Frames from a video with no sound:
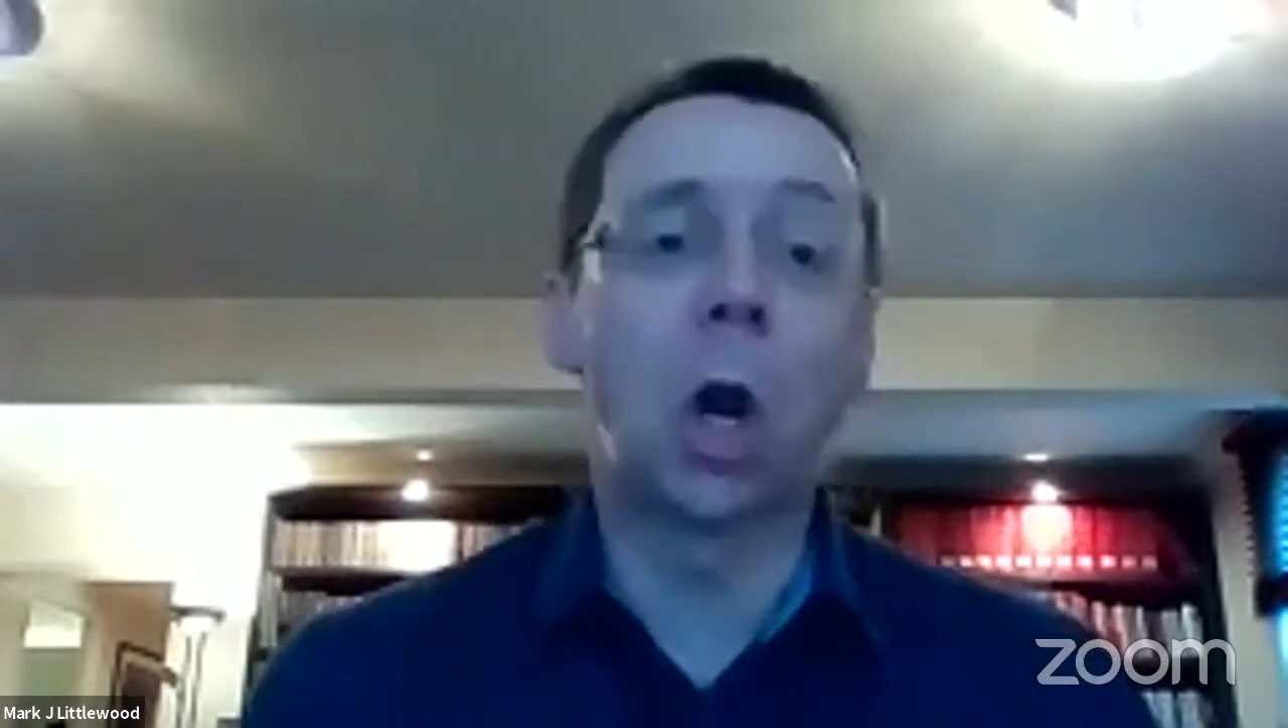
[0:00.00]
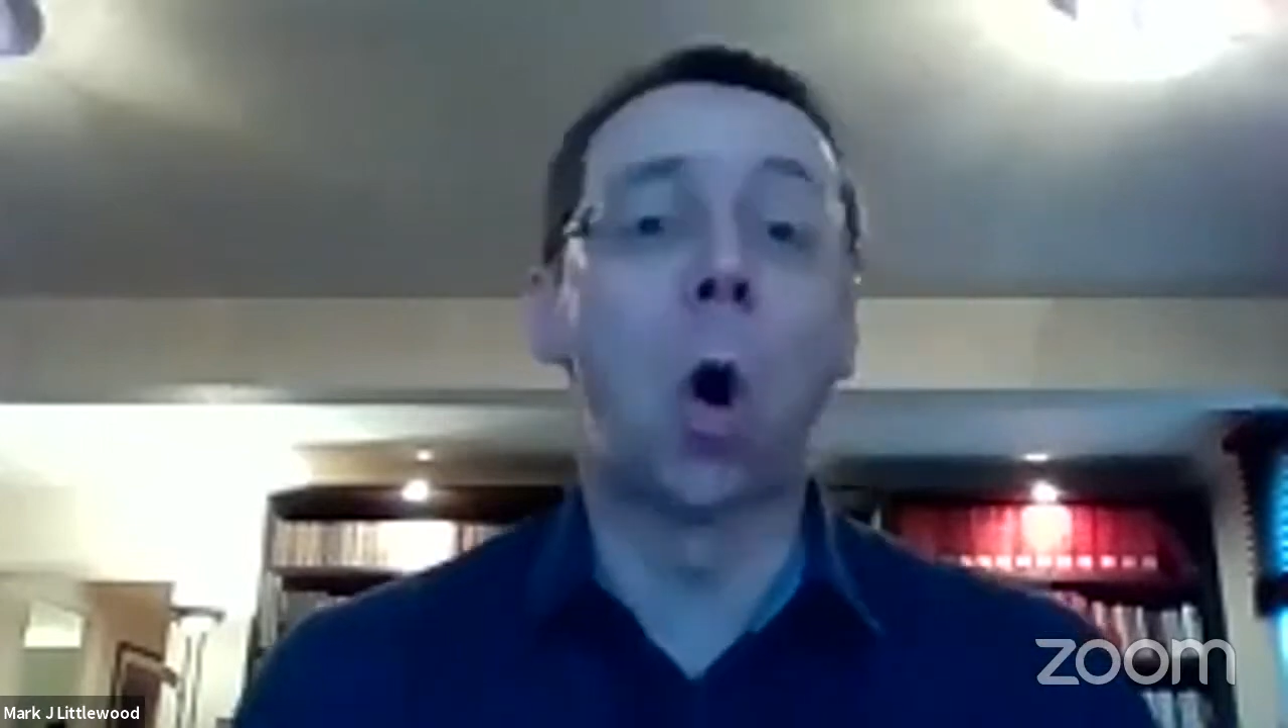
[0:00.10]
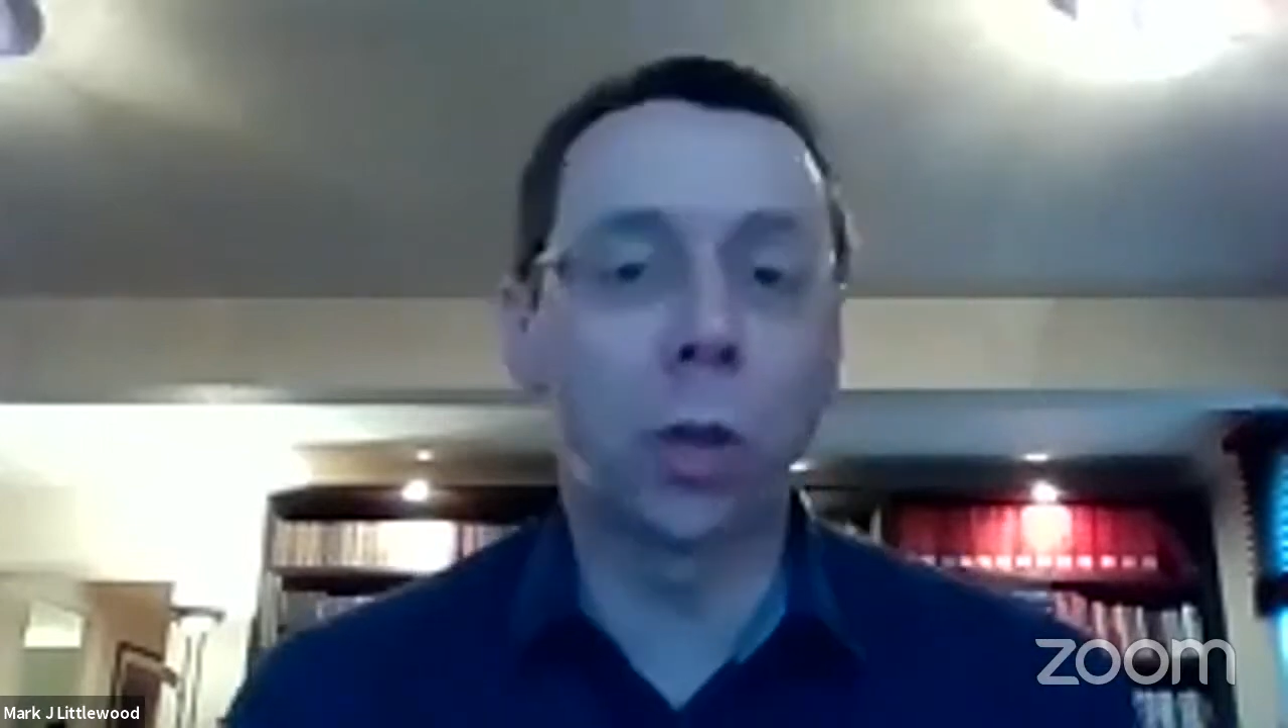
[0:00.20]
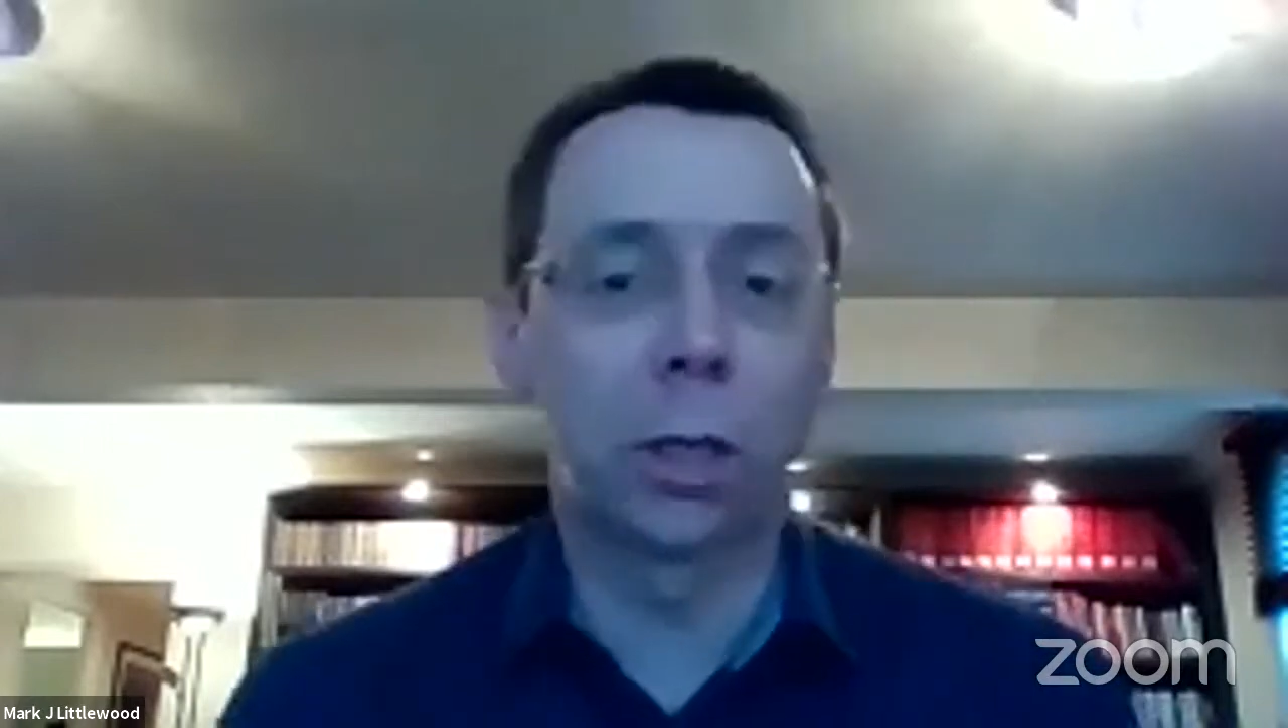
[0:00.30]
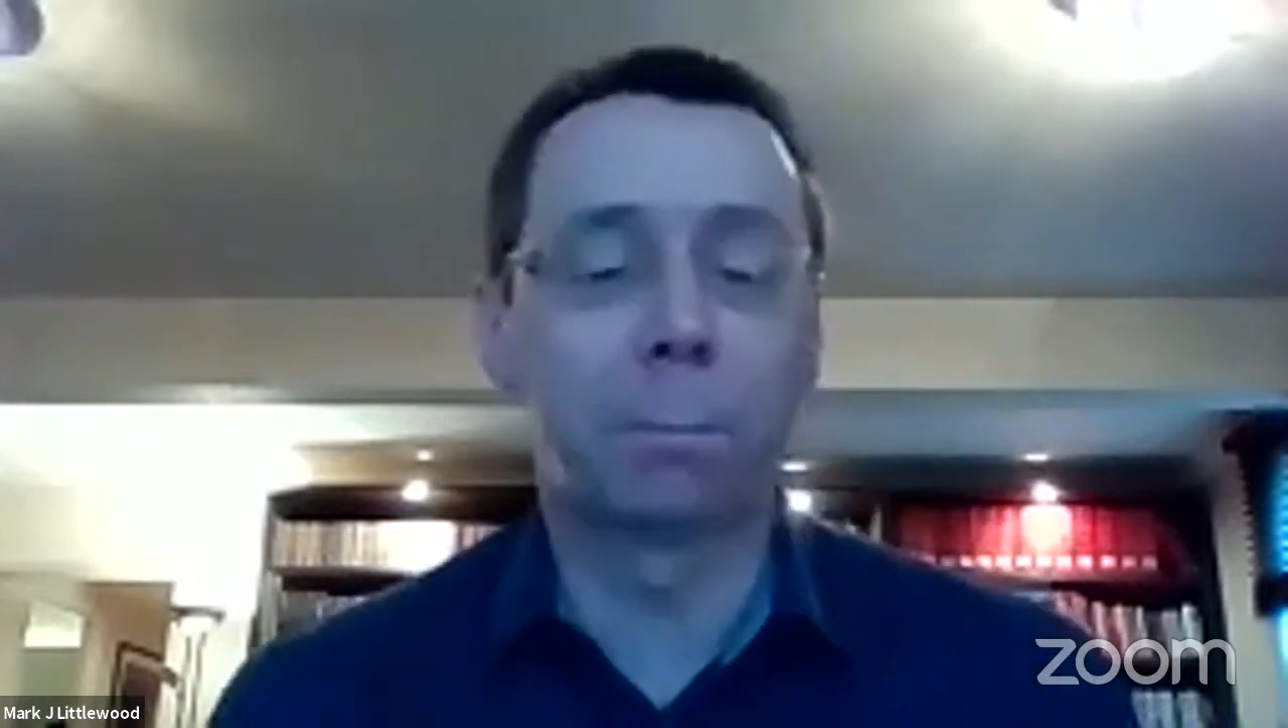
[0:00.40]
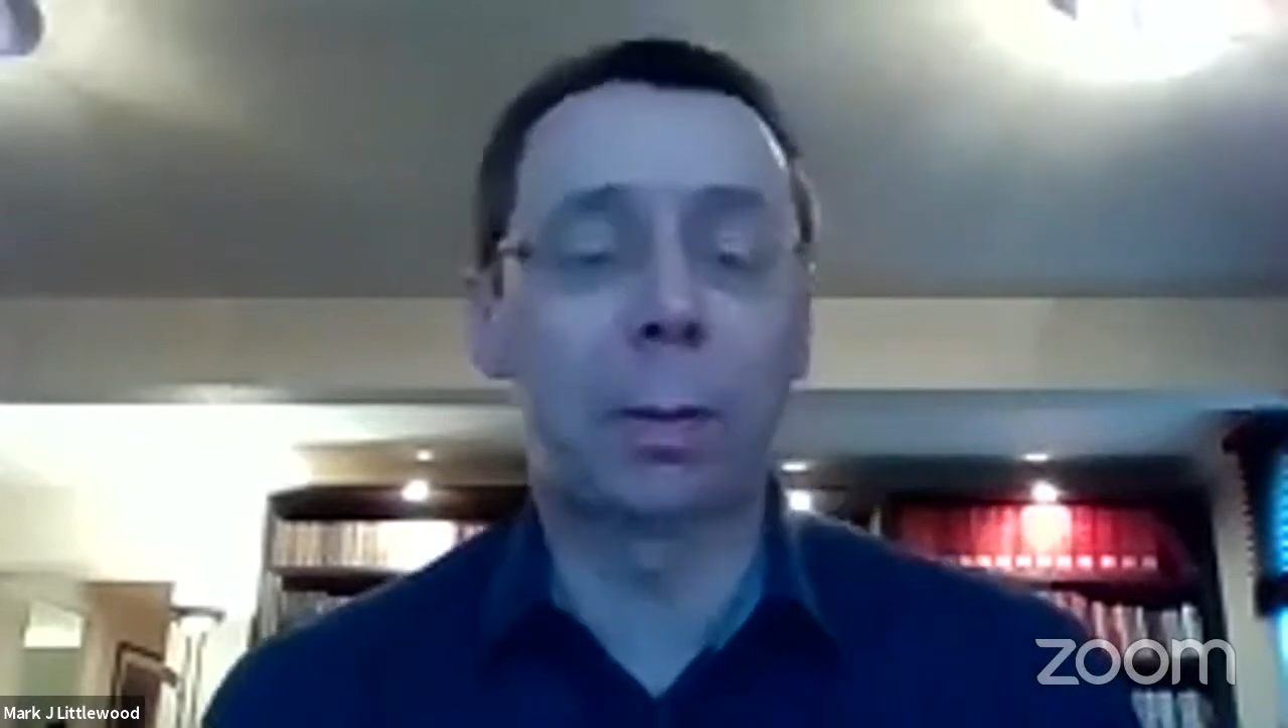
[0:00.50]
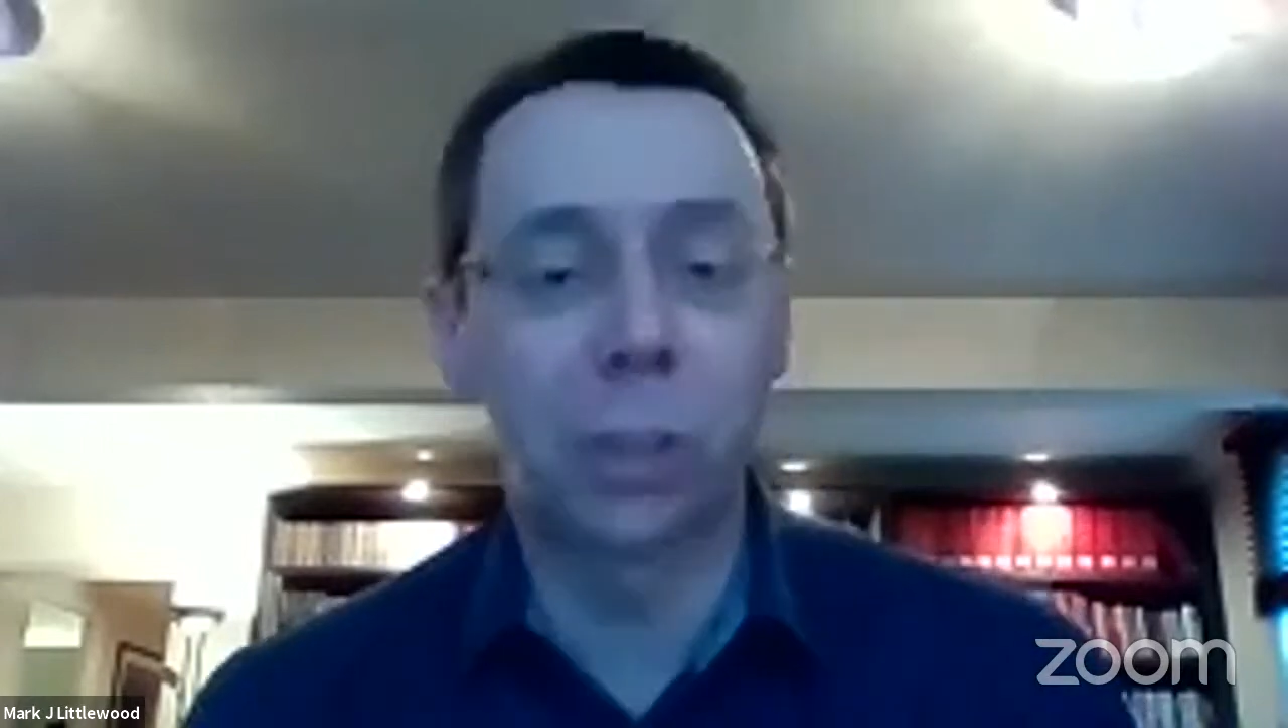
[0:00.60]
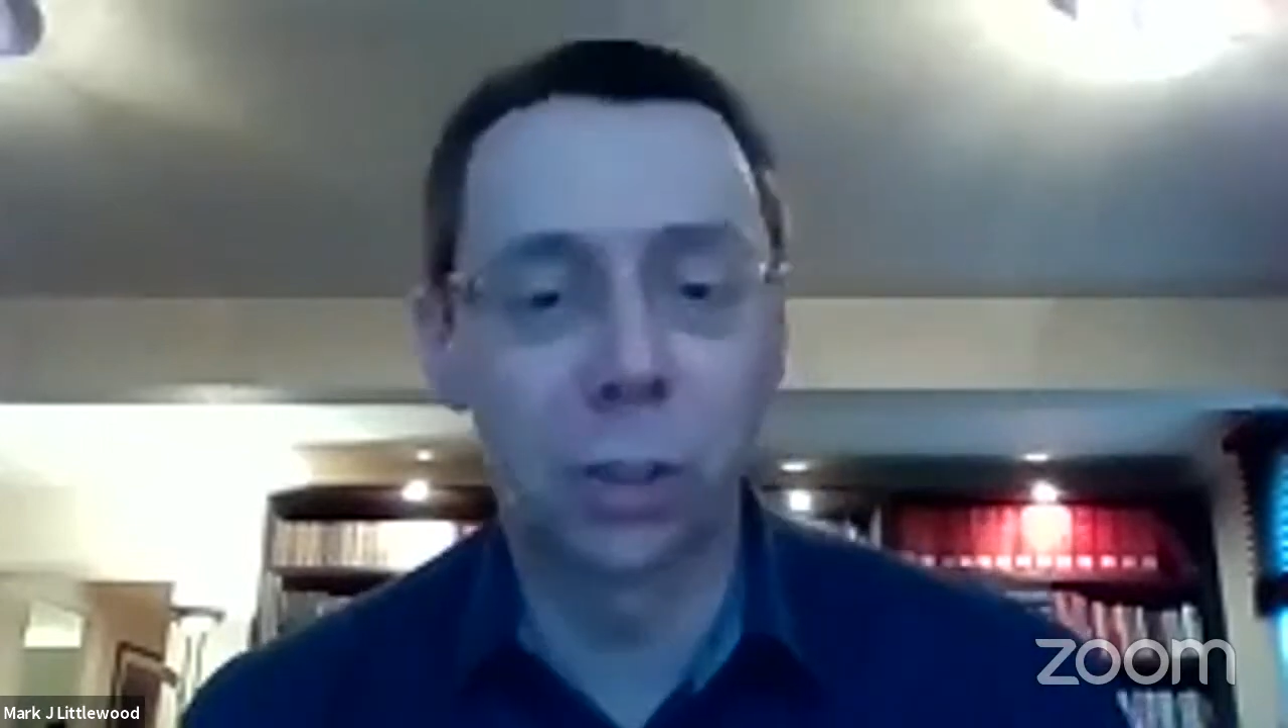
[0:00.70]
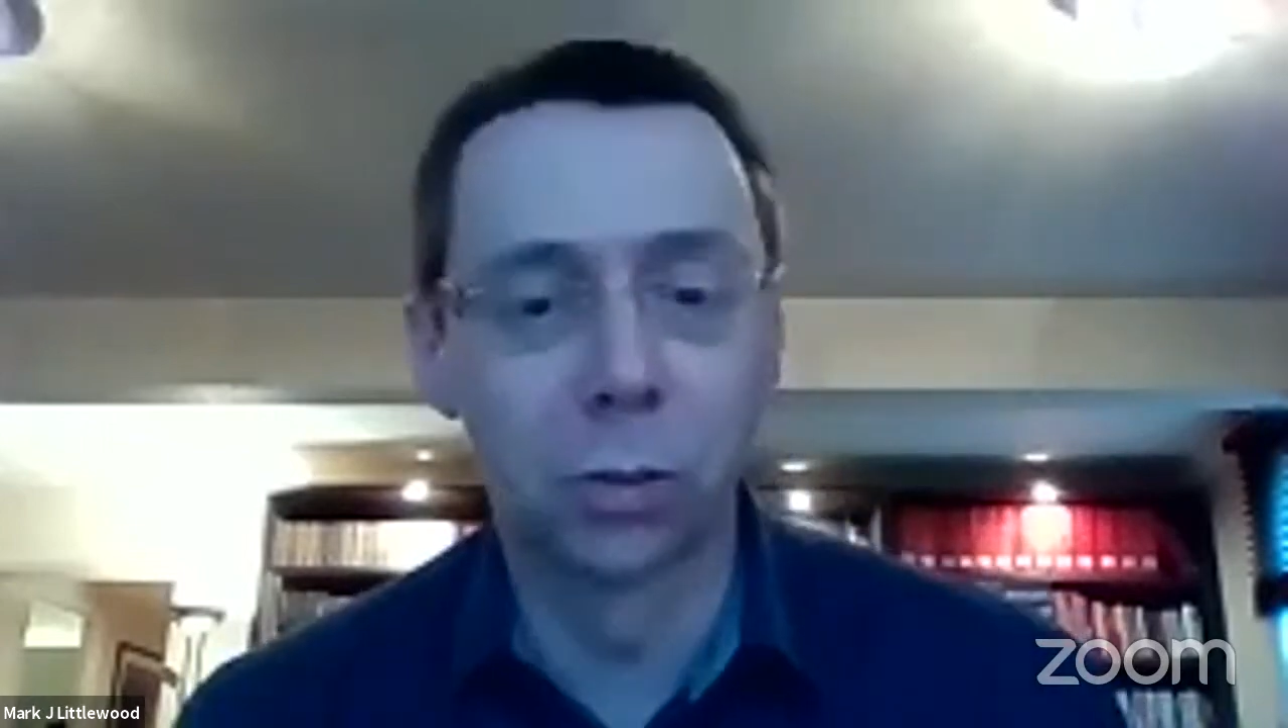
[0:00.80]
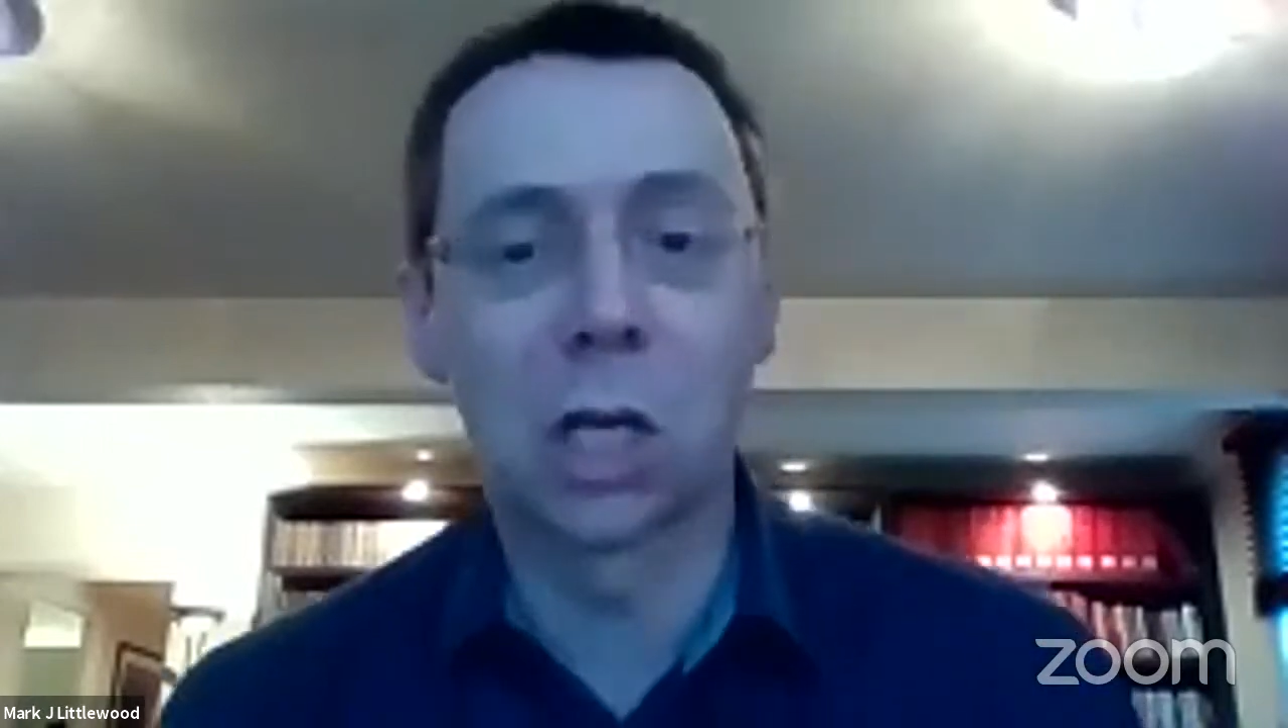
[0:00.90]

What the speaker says: occupational